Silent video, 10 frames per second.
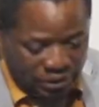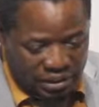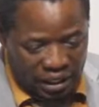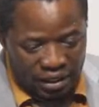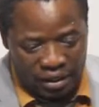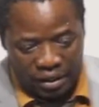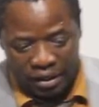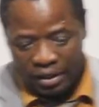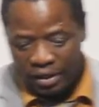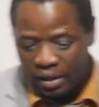is saying
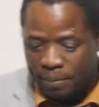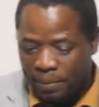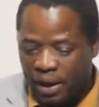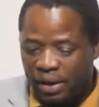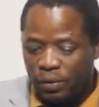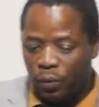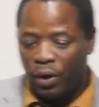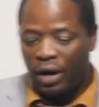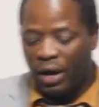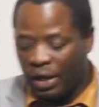he, a man who
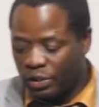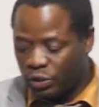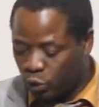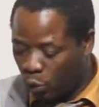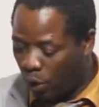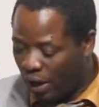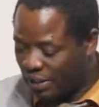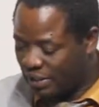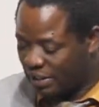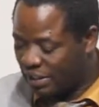
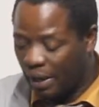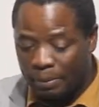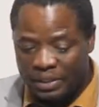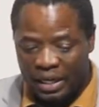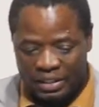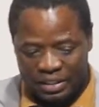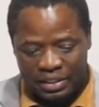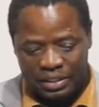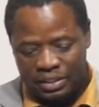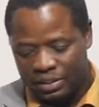endures
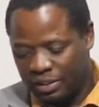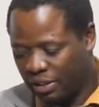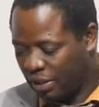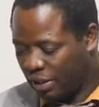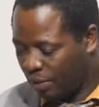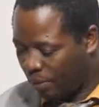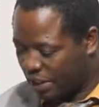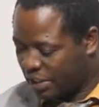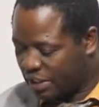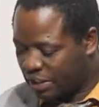temptation,
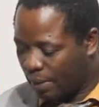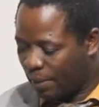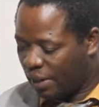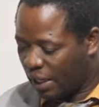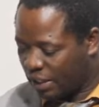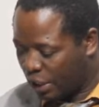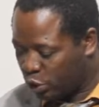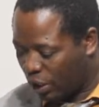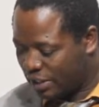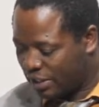blessed is the man that
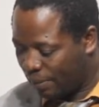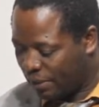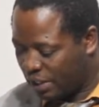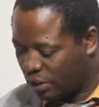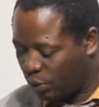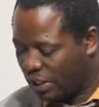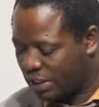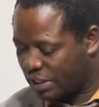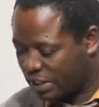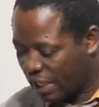endures temptation. When he
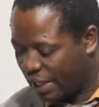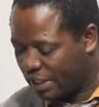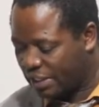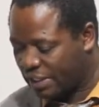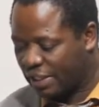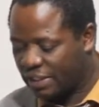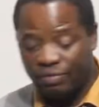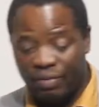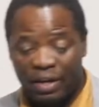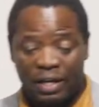is tried, he shall
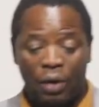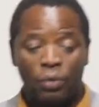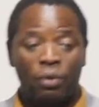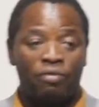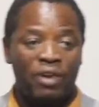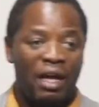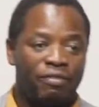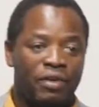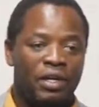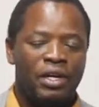receive a crown of
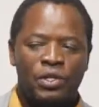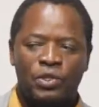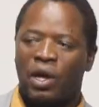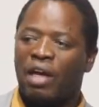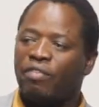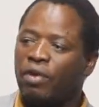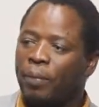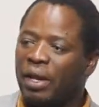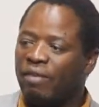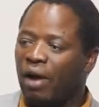life. So every
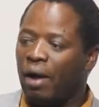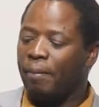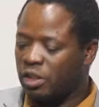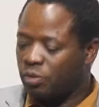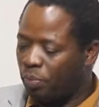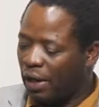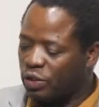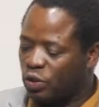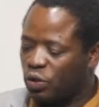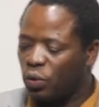believer must
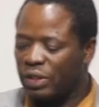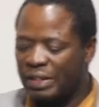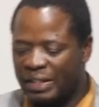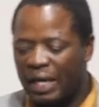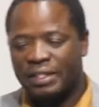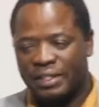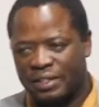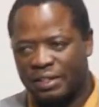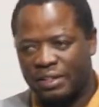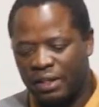pass through the
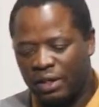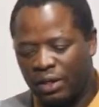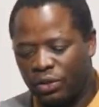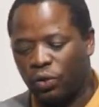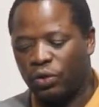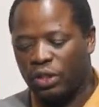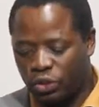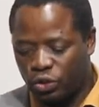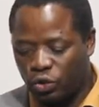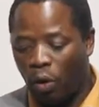tests, through the
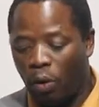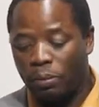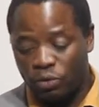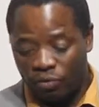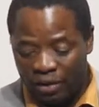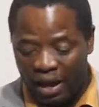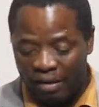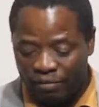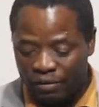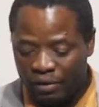storms of
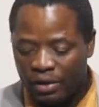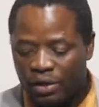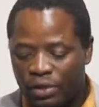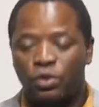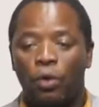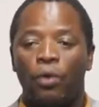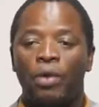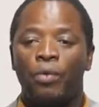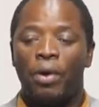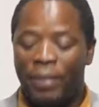life. So
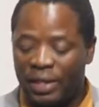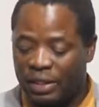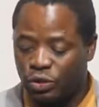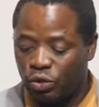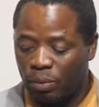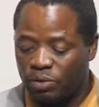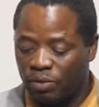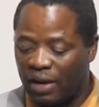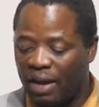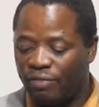when we meet the storms
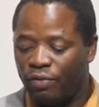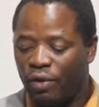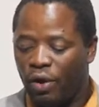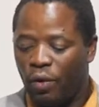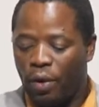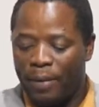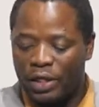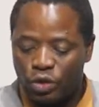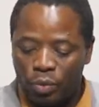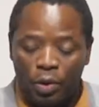of life, we
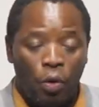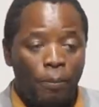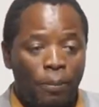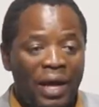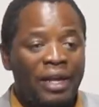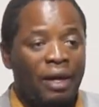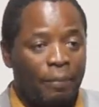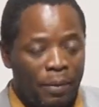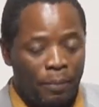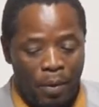must not be complaining
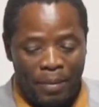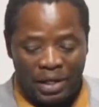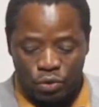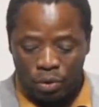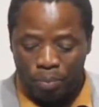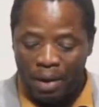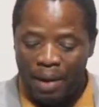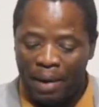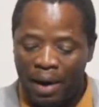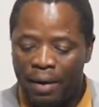people. We must not
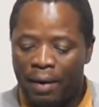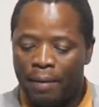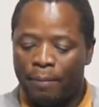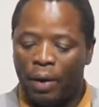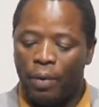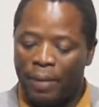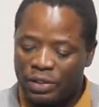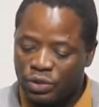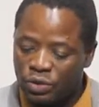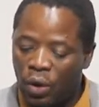murmur, but we
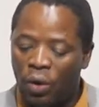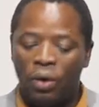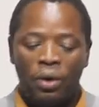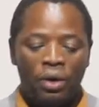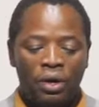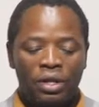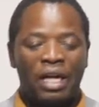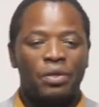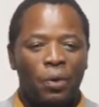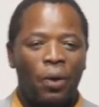must know
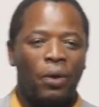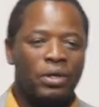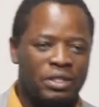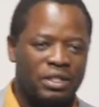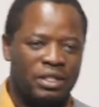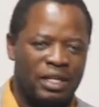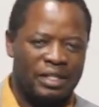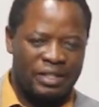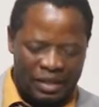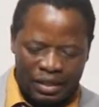that God
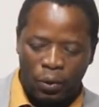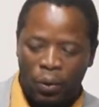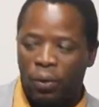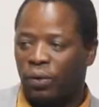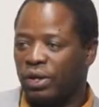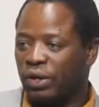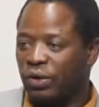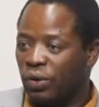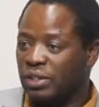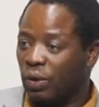is in it all. He
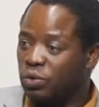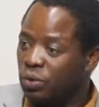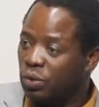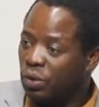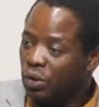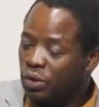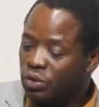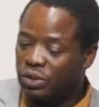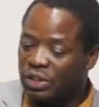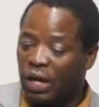knows how to,
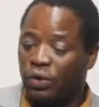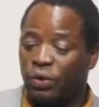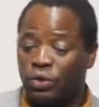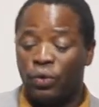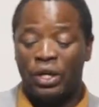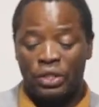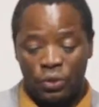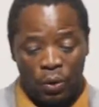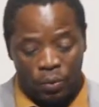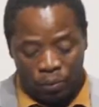to take you through it
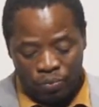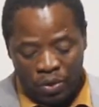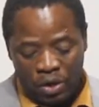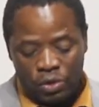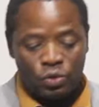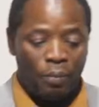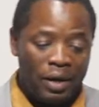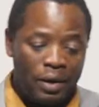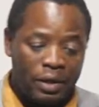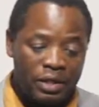all. So
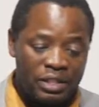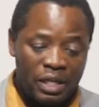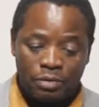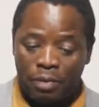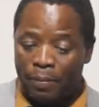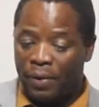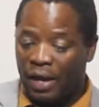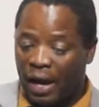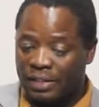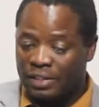many Christians may be
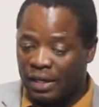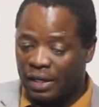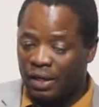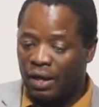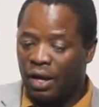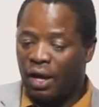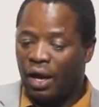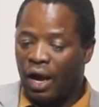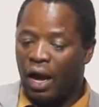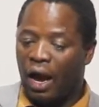asking,
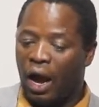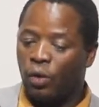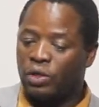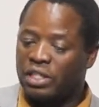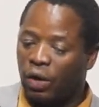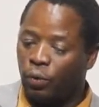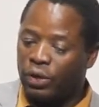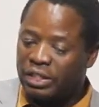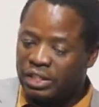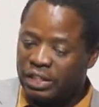uh, how shall we
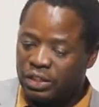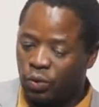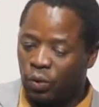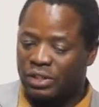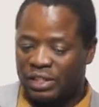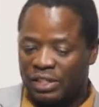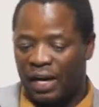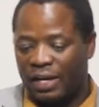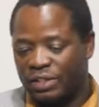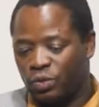treat God's
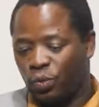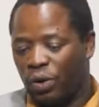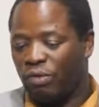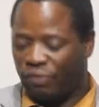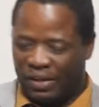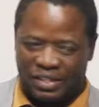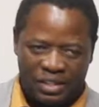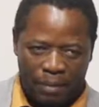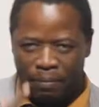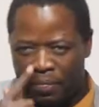trials when we face
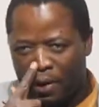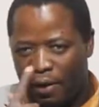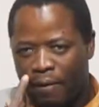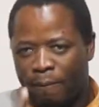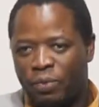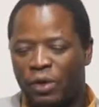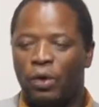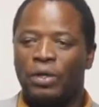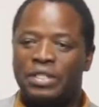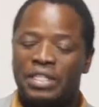them? You
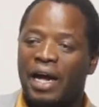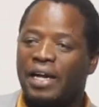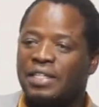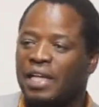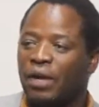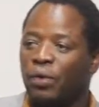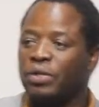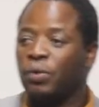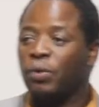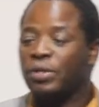know, trials are
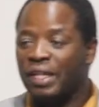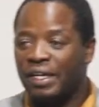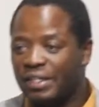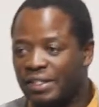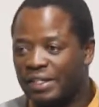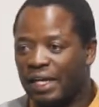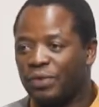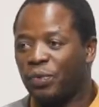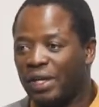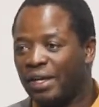not good things
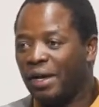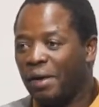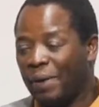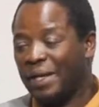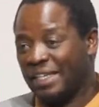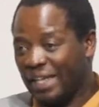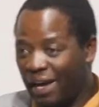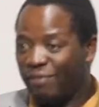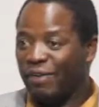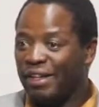that we, but in
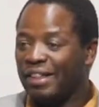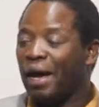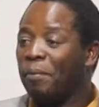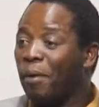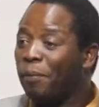heaven they are more